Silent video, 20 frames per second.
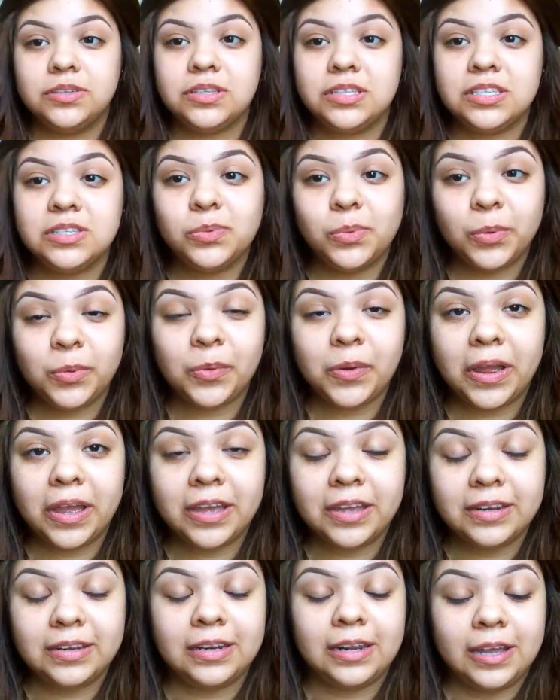this is where we're
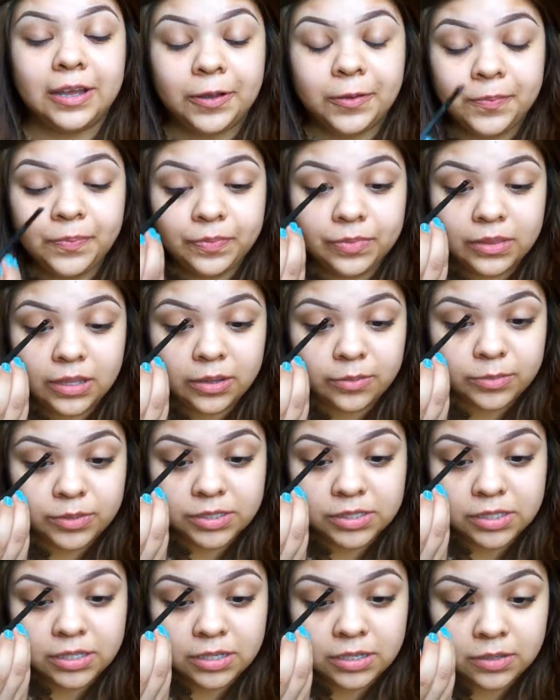at now. Now I'm
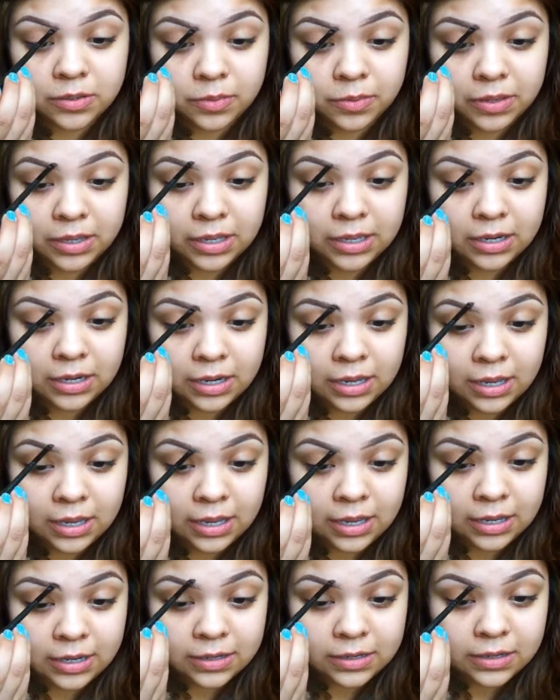just going to go ahead
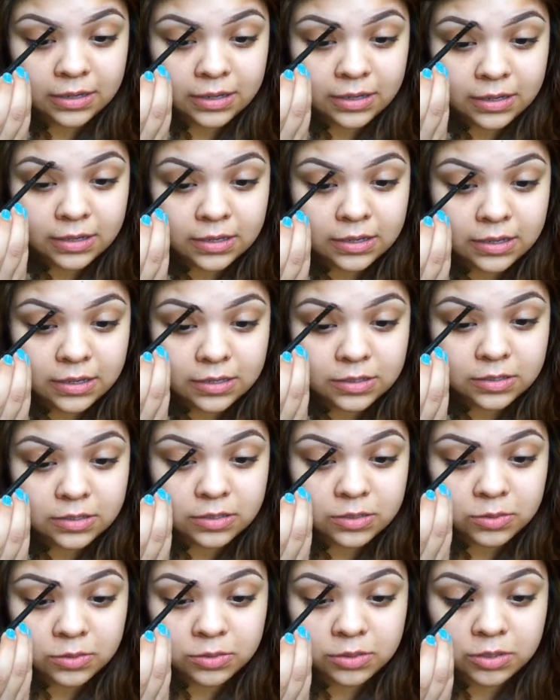and
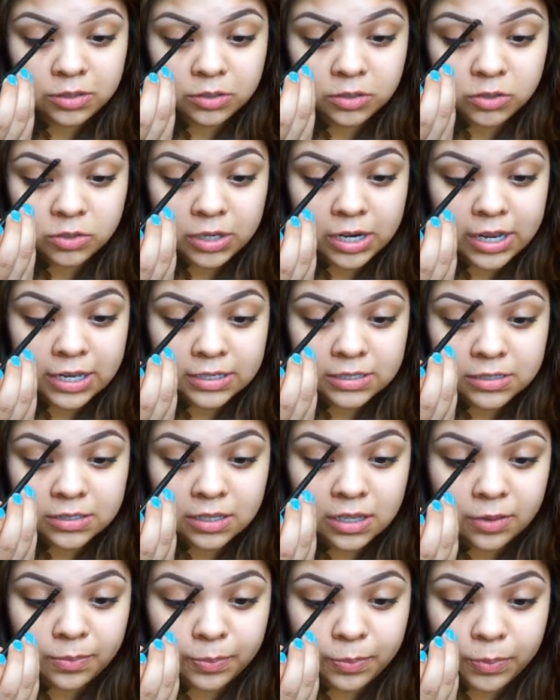do little drags
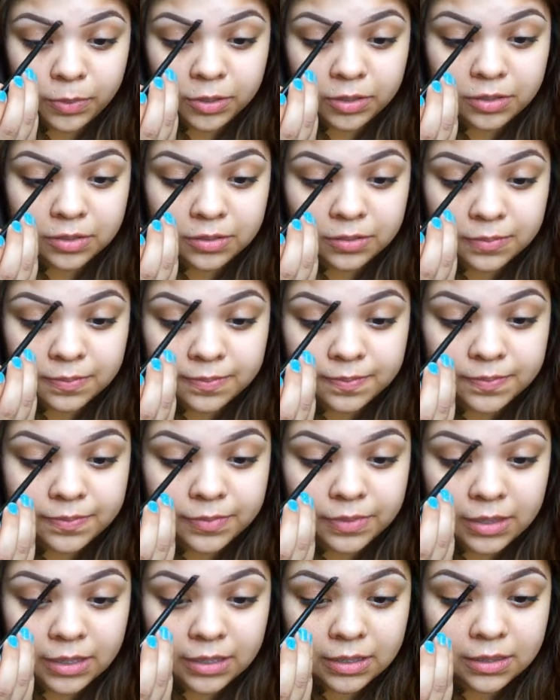upward,
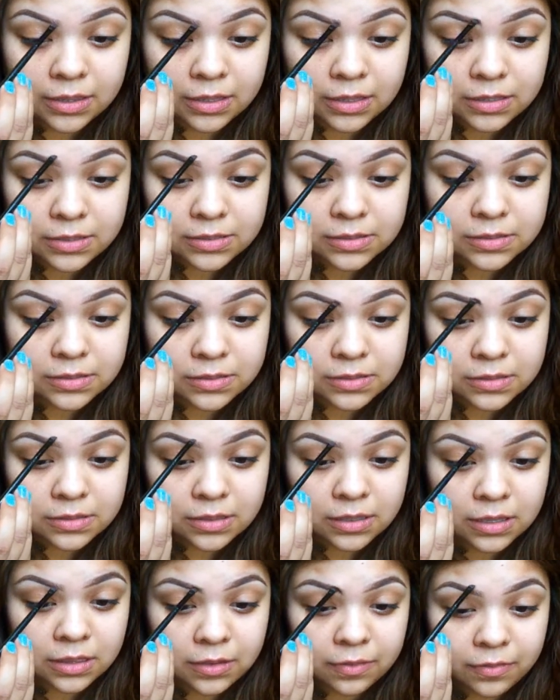like this,
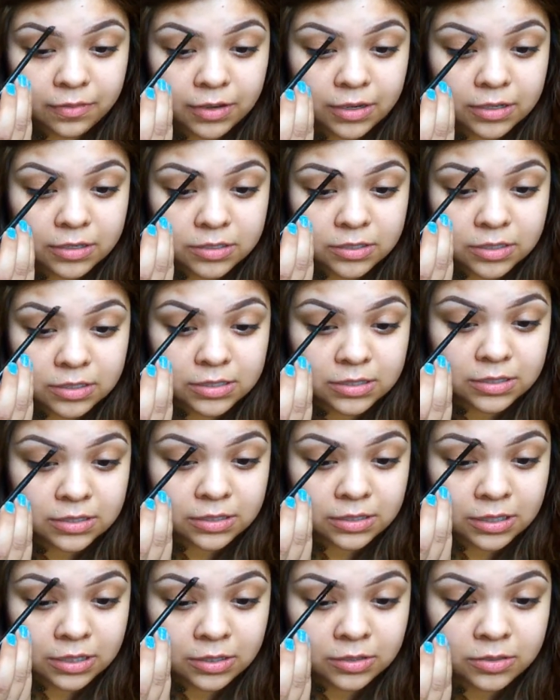in the front. Just
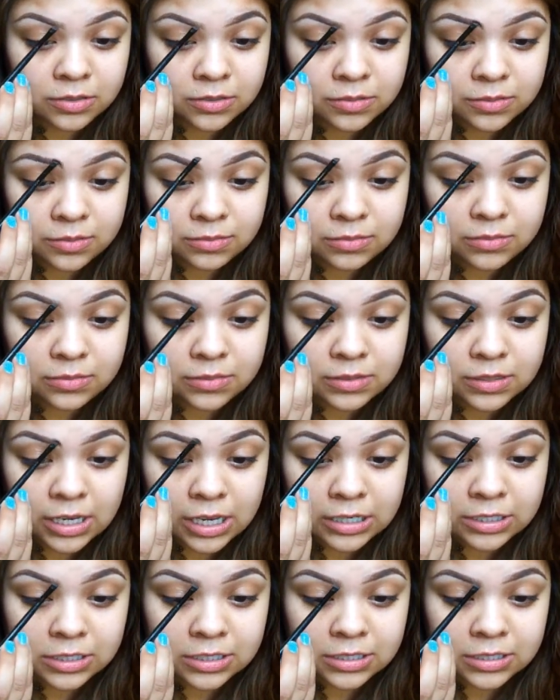little
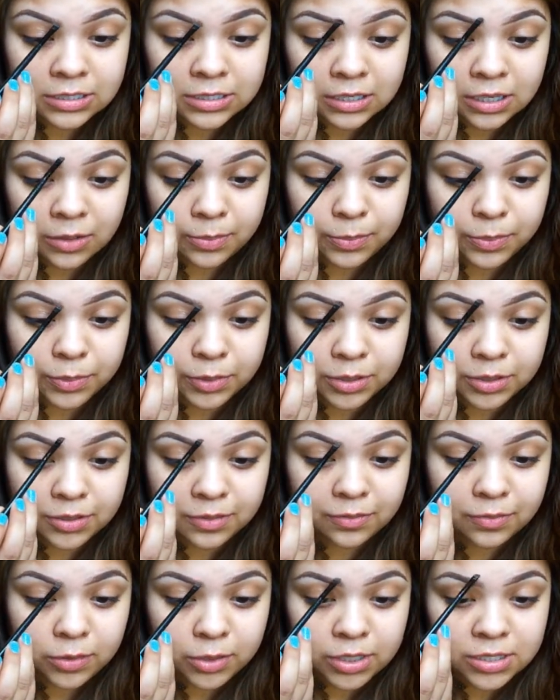dashes upward.
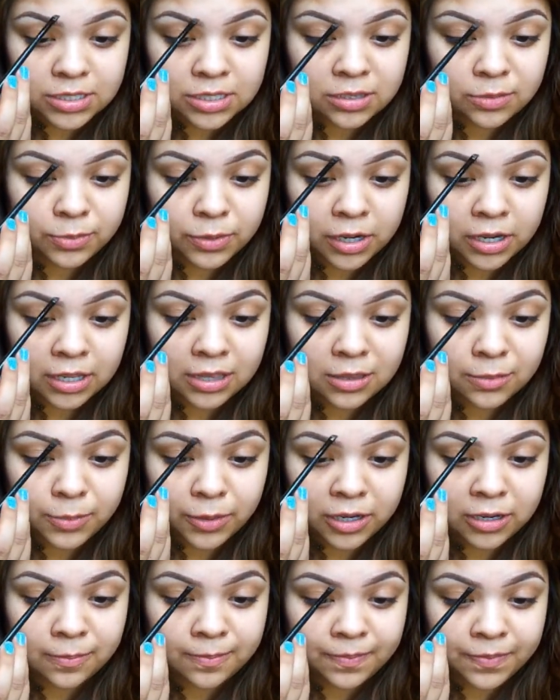Focusing the product at the
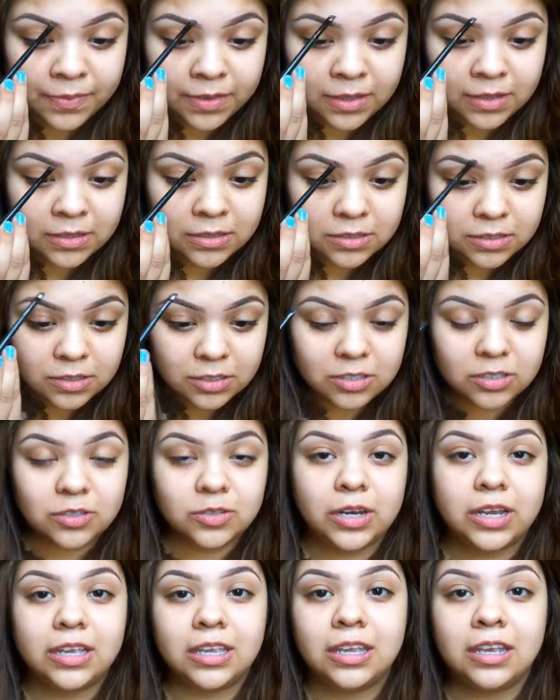bottom, just
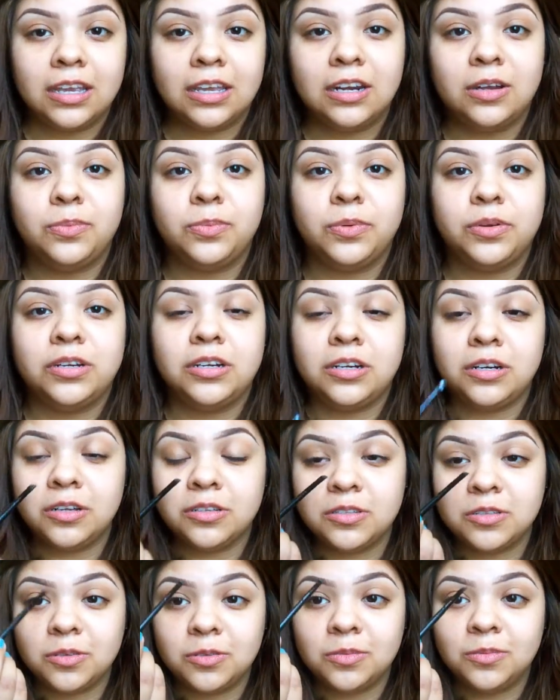dragging it upward. It
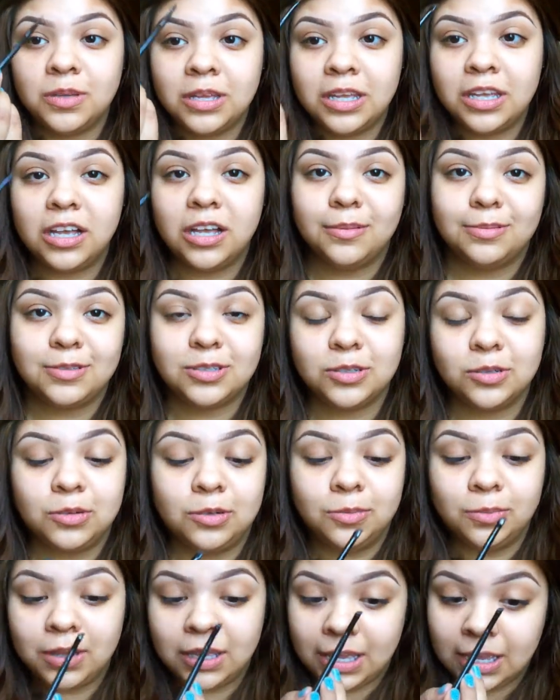also helps to
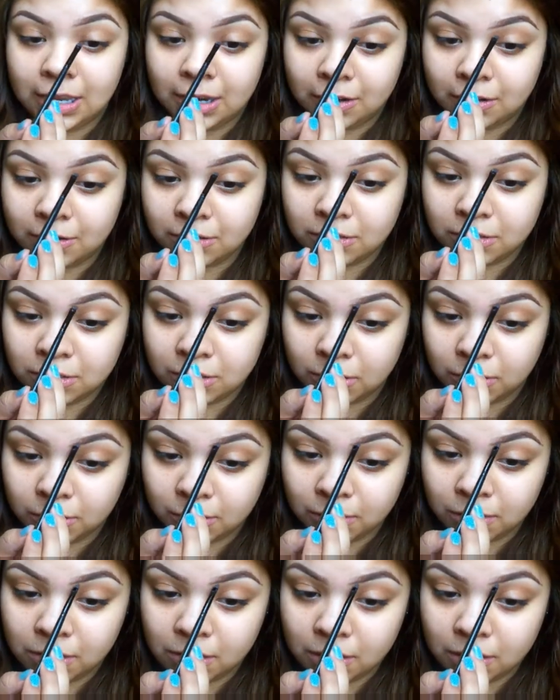groom the hair to go